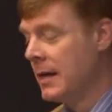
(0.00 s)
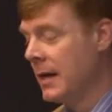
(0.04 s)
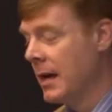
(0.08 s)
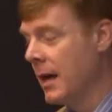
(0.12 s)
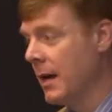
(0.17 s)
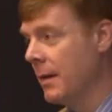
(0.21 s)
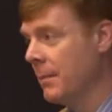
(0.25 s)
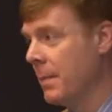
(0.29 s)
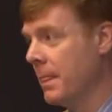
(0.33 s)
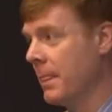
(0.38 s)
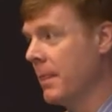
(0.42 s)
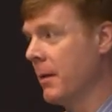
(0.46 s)

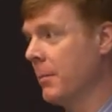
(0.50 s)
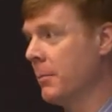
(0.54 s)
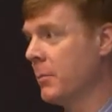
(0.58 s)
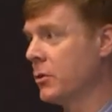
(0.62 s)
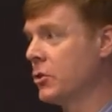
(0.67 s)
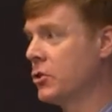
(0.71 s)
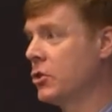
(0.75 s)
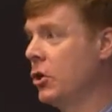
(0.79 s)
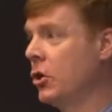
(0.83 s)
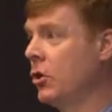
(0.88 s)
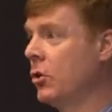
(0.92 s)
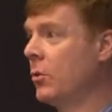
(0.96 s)
Um, number
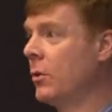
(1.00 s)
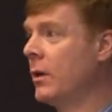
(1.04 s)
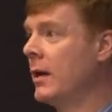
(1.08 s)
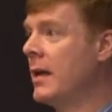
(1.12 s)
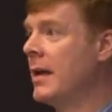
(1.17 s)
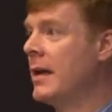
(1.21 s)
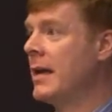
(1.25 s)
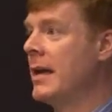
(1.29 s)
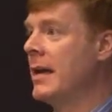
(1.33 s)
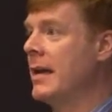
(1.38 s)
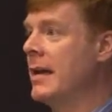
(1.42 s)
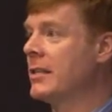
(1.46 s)

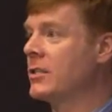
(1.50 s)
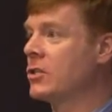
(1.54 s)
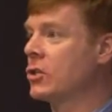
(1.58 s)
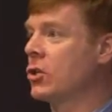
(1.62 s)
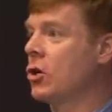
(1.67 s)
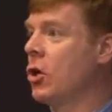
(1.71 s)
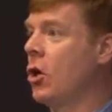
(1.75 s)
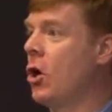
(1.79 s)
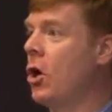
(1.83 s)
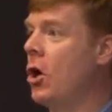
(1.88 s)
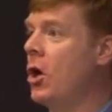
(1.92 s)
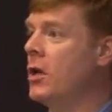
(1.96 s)
two, it's
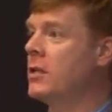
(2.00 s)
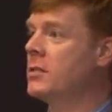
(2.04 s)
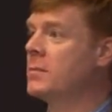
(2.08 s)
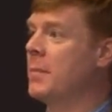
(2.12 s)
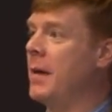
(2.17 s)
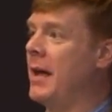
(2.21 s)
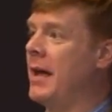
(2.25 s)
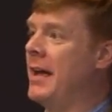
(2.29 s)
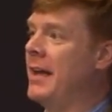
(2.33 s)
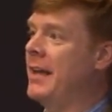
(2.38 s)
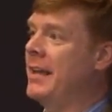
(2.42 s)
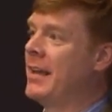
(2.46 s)
caused
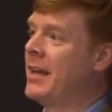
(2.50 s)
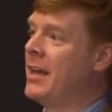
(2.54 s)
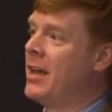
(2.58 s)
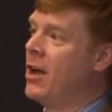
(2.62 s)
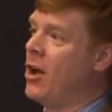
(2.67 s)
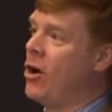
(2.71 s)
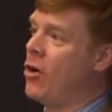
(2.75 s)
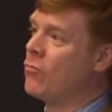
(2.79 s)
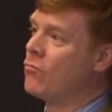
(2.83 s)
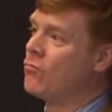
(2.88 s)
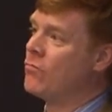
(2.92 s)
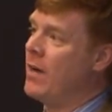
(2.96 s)
by
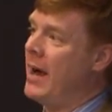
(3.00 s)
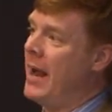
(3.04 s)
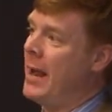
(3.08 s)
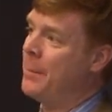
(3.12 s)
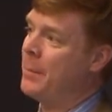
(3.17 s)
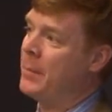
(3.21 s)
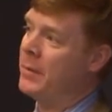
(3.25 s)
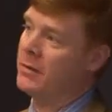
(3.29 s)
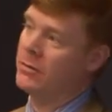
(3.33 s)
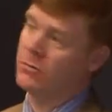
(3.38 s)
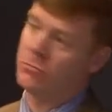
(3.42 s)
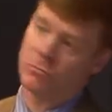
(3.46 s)
a
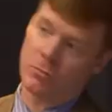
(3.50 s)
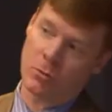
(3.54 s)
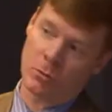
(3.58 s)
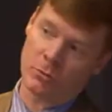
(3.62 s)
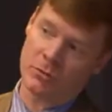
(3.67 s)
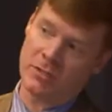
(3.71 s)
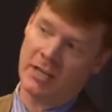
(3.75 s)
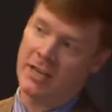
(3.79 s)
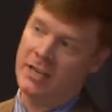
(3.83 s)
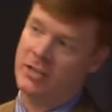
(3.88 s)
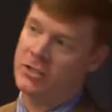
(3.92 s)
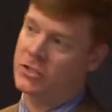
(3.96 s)
rapid
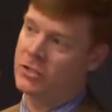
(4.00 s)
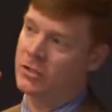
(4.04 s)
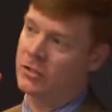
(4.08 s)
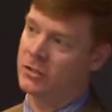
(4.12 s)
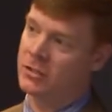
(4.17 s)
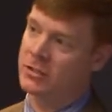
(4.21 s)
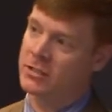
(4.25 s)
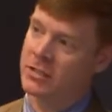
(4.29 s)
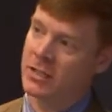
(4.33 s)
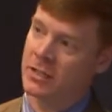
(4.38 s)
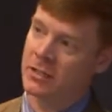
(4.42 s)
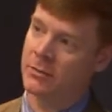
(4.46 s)
rotational
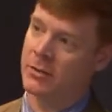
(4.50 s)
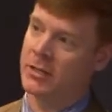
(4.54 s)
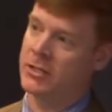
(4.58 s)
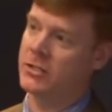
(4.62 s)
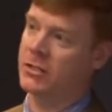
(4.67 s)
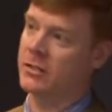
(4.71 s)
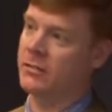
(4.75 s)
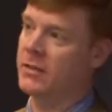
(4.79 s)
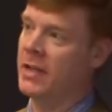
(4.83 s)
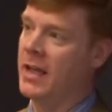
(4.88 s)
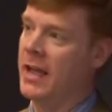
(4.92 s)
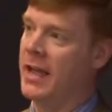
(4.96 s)

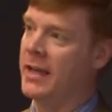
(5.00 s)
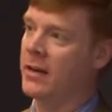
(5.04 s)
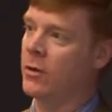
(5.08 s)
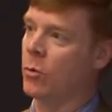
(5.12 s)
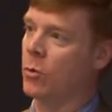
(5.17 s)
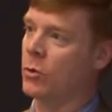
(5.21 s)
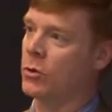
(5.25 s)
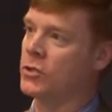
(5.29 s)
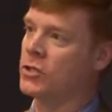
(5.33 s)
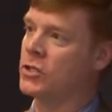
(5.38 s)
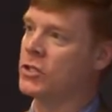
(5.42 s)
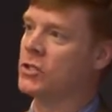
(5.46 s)
acceleration of the head
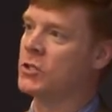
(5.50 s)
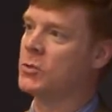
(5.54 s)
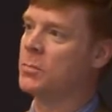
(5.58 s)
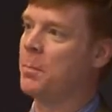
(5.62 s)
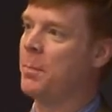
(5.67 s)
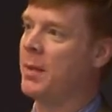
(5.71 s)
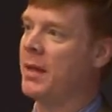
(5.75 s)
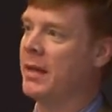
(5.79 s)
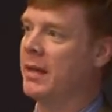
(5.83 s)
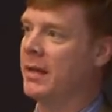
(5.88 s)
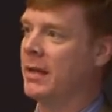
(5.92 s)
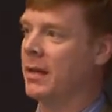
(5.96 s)
or
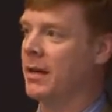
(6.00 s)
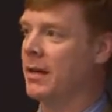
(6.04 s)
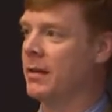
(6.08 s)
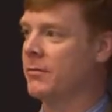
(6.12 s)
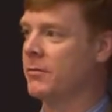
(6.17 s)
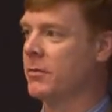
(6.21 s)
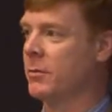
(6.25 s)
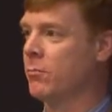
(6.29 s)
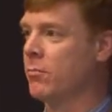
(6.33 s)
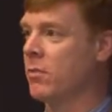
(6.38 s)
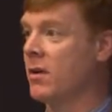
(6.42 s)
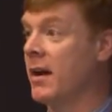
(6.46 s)
spinning
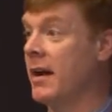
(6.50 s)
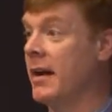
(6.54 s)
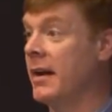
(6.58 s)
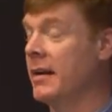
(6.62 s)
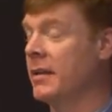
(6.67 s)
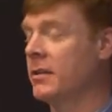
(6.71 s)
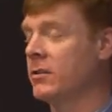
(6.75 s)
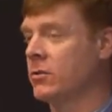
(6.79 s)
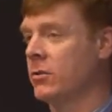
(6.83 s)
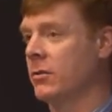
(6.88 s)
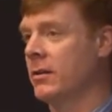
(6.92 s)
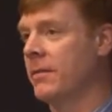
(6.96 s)
of the brain.
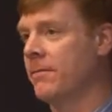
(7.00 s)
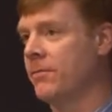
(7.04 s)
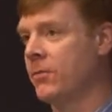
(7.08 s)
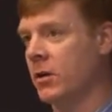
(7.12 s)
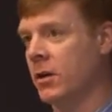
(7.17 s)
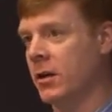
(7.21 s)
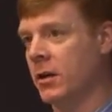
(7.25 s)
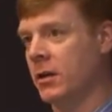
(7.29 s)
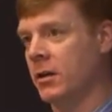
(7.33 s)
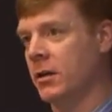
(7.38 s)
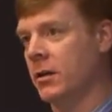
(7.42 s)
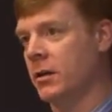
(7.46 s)
And so if you're
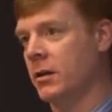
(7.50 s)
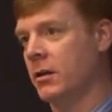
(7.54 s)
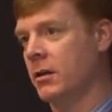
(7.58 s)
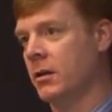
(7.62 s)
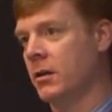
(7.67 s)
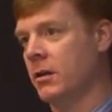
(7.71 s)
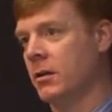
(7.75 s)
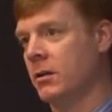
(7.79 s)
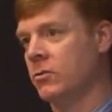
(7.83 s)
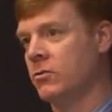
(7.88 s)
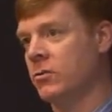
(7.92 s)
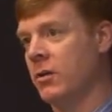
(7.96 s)
going to
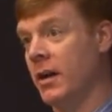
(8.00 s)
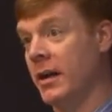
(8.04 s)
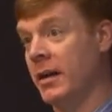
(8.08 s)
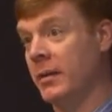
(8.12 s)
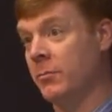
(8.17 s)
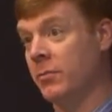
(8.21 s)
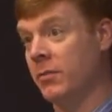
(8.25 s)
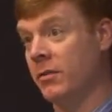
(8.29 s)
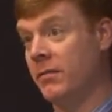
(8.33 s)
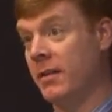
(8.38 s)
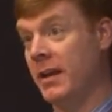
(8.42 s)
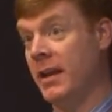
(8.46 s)
try
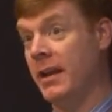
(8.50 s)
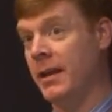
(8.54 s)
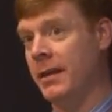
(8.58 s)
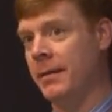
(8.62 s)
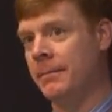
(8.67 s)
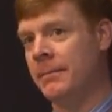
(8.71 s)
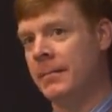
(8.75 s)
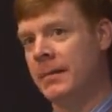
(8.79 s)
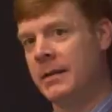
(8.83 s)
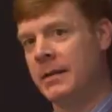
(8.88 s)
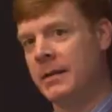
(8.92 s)
and prevent it,